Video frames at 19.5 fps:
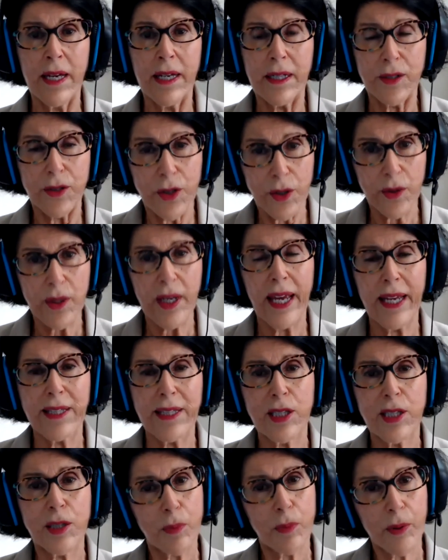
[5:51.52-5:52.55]
new
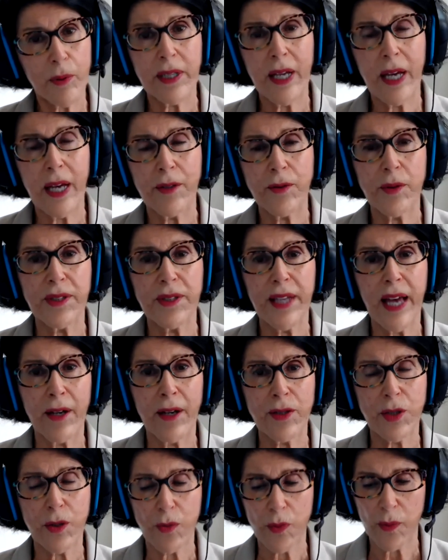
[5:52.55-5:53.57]
cases per
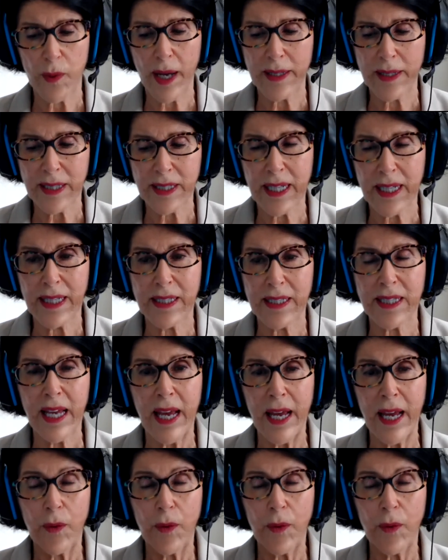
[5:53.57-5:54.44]
100,000 residents,